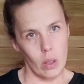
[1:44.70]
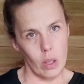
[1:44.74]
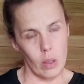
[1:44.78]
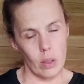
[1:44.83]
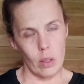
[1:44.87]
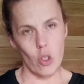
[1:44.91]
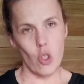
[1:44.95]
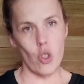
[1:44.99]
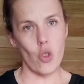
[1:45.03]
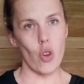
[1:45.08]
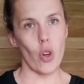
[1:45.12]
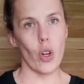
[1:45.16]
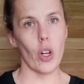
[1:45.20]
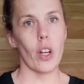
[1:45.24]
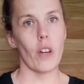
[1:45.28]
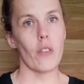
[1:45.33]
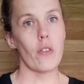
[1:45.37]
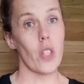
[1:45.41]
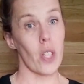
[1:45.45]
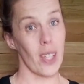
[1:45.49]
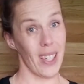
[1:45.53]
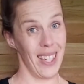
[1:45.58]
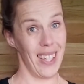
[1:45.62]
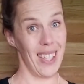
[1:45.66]
strong enough
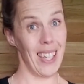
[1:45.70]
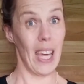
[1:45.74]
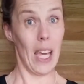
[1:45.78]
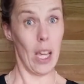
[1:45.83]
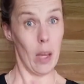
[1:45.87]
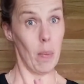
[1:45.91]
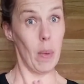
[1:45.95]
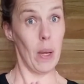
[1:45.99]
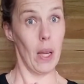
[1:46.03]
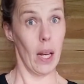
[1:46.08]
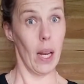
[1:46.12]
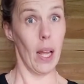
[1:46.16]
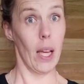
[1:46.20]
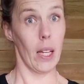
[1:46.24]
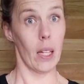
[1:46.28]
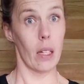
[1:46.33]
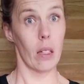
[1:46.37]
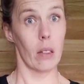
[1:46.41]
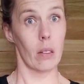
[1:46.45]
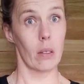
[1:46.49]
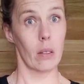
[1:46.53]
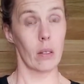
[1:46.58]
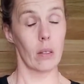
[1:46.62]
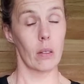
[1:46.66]
to keep your leg
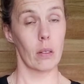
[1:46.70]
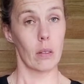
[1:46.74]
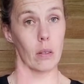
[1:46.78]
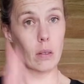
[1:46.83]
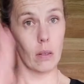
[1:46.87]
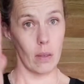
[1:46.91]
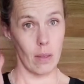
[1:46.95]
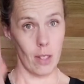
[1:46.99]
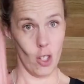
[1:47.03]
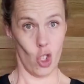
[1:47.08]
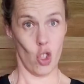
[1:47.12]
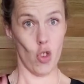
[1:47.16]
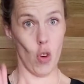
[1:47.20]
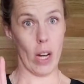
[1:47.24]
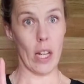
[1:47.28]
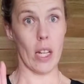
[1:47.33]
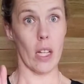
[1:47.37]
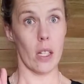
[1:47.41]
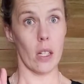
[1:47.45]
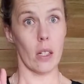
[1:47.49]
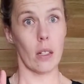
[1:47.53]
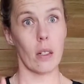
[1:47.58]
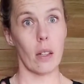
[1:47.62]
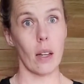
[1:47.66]

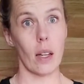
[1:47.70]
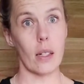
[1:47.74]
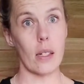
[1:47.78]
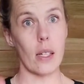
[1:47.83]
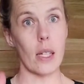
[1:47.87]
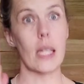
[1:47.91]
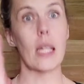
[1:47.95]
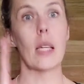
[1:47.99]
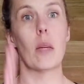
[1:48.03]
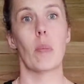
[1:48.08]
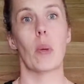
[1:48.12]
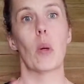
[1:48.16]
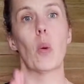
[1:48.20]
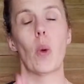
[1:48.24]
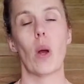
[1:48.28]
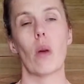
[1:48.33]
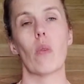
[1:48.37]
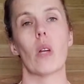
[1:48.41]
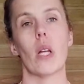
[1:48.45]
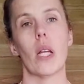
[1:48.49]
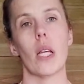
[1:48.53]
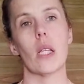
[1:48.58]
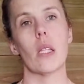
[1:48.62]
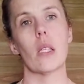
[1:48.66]
straight and to keep it where
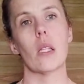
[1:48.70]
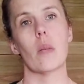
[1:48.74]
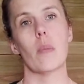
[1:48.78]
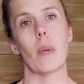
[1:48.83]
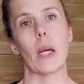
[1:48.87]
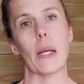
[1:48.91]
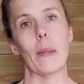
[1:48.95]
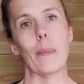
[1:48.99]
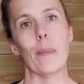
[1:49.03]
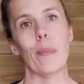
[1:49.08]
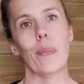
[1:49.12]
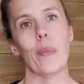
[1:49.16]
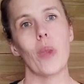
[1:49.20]
it needs to be.